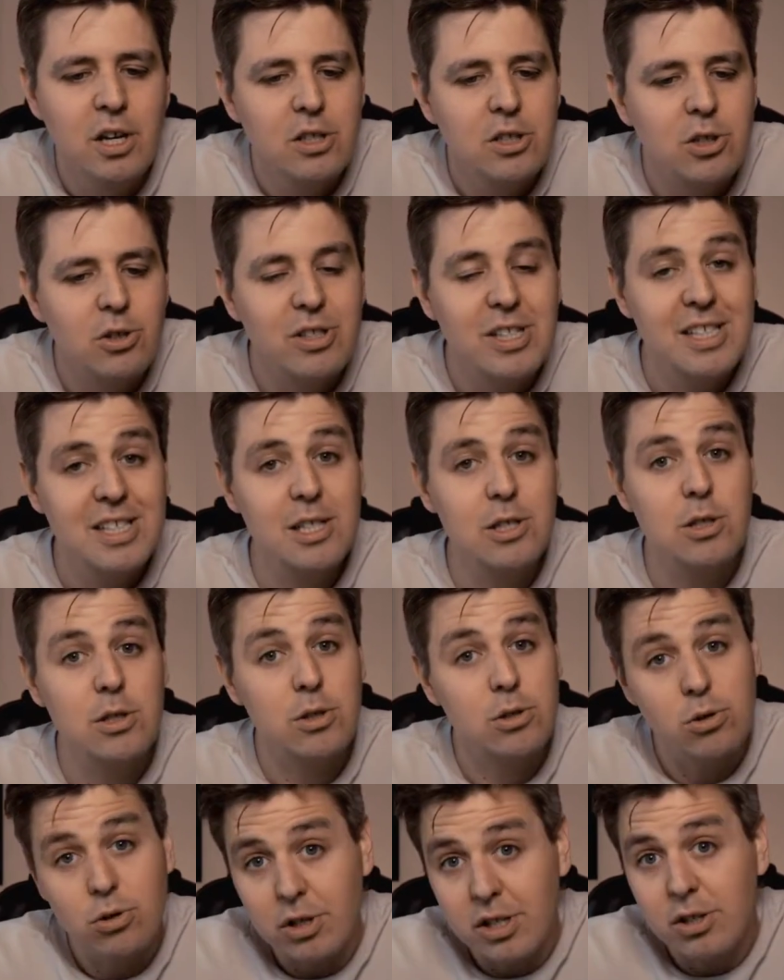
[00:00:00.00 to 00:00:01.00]
So this
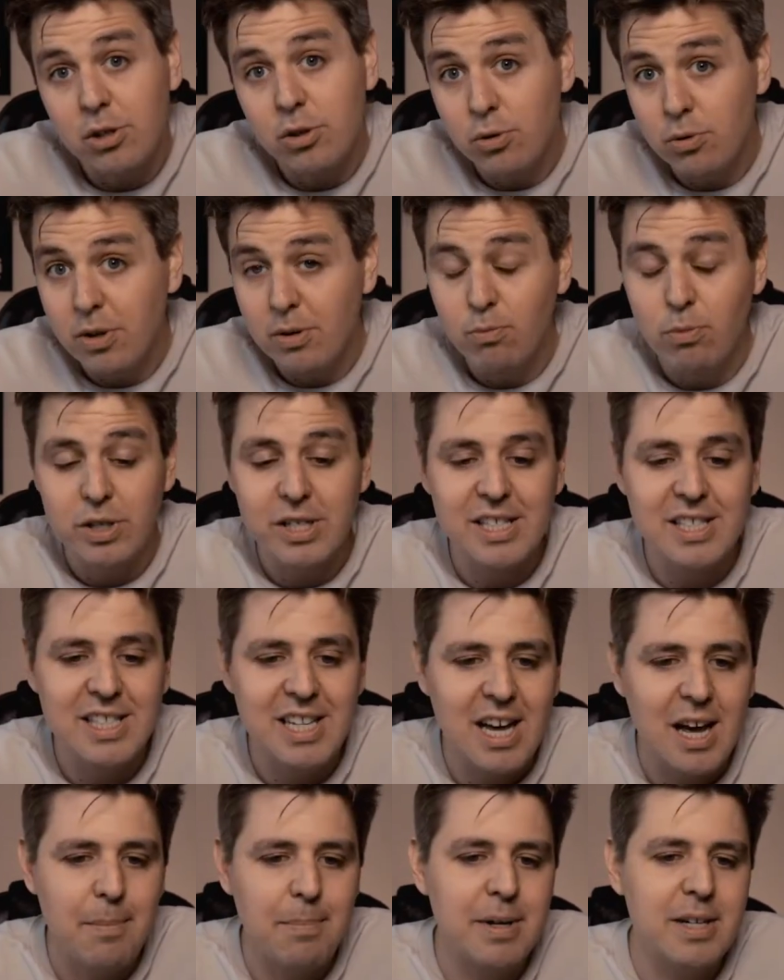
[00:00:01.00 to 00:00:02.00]
is, you can do it with
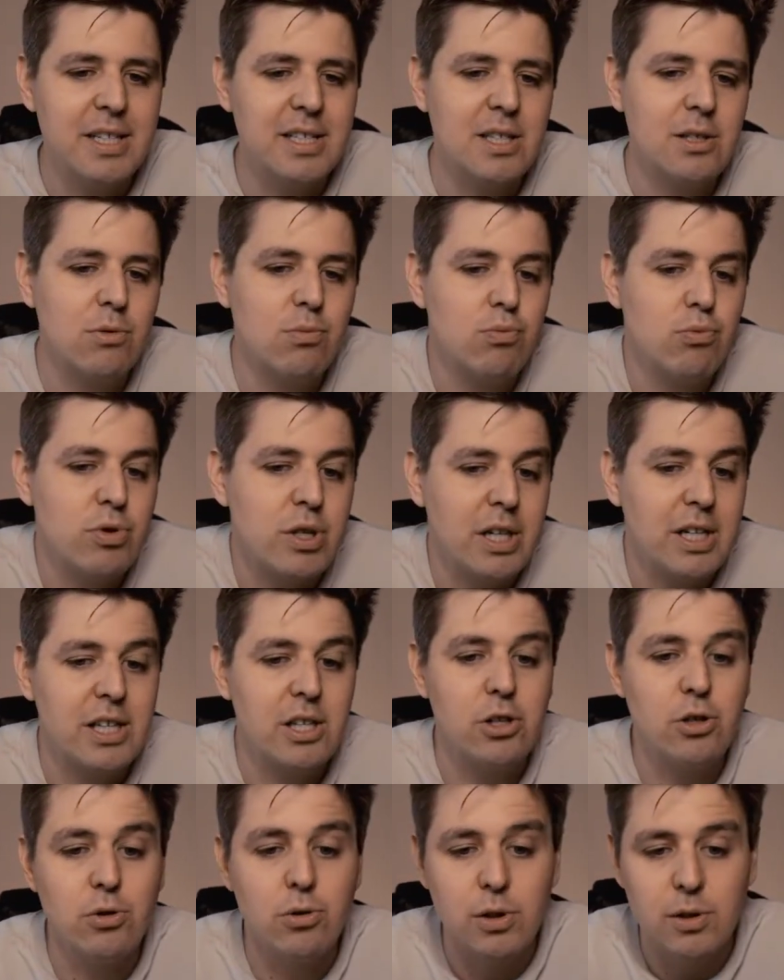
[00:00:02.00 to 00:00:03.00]
this app, and this is really
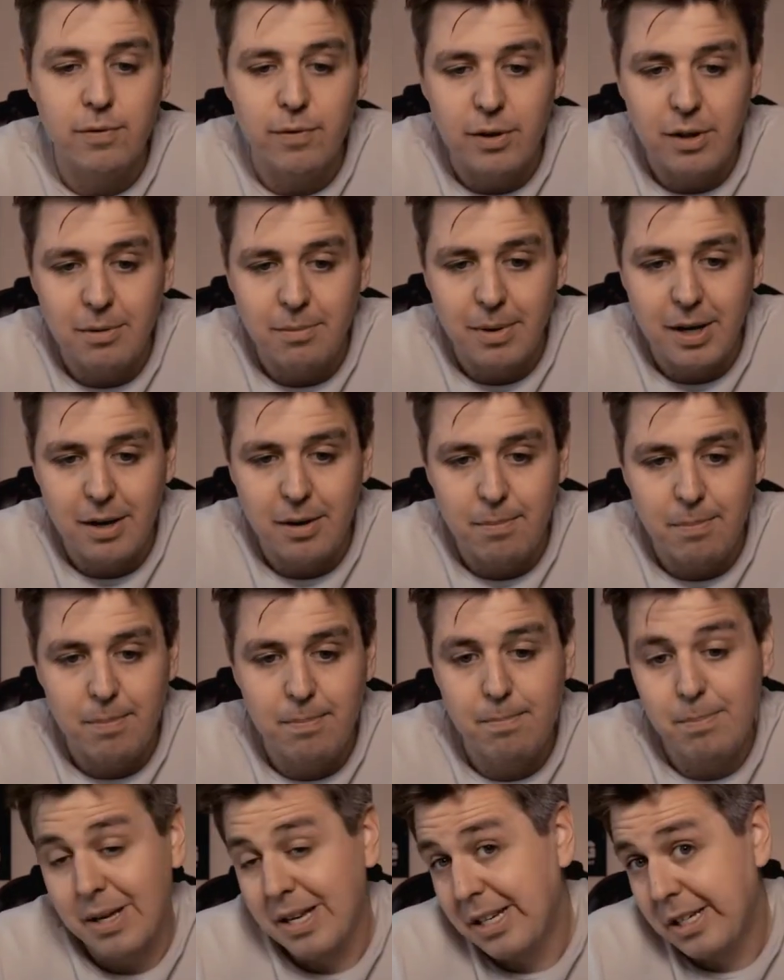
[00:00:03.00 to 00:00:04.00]
useful in my
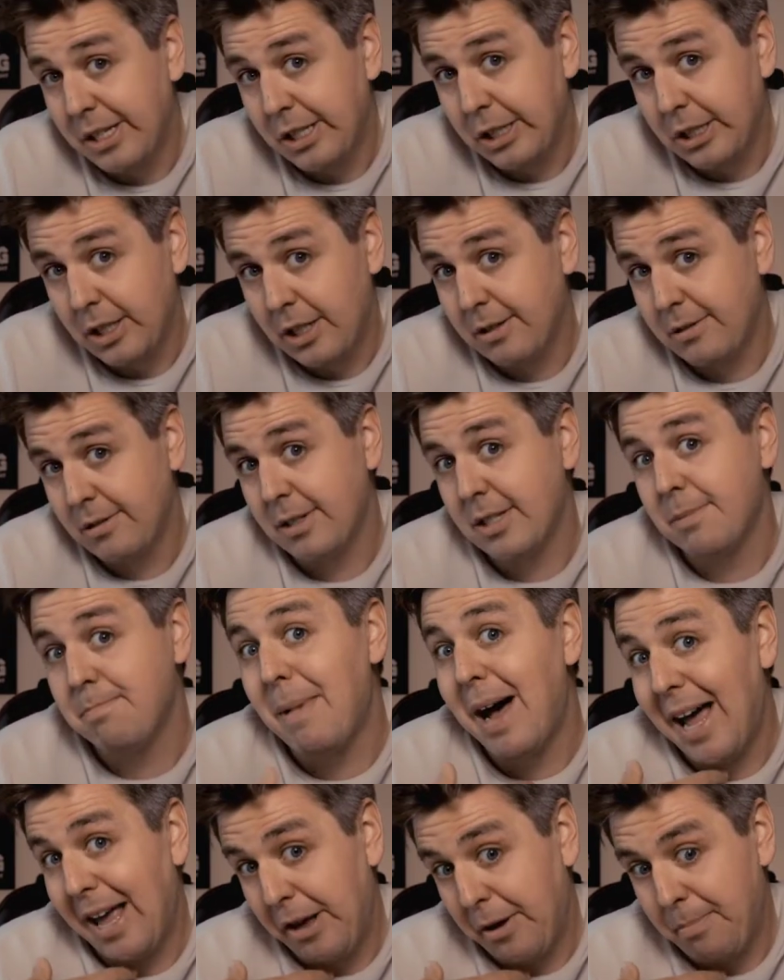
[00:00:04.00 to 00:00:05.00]
opinion. It's
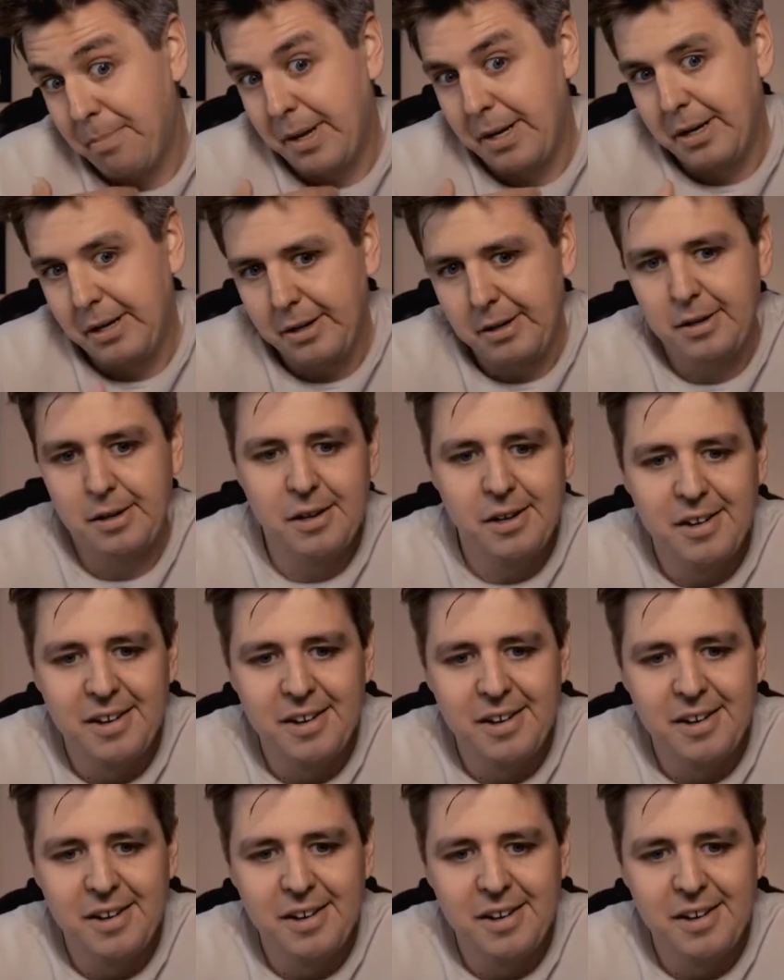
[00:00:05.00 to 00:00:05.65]
my opinion.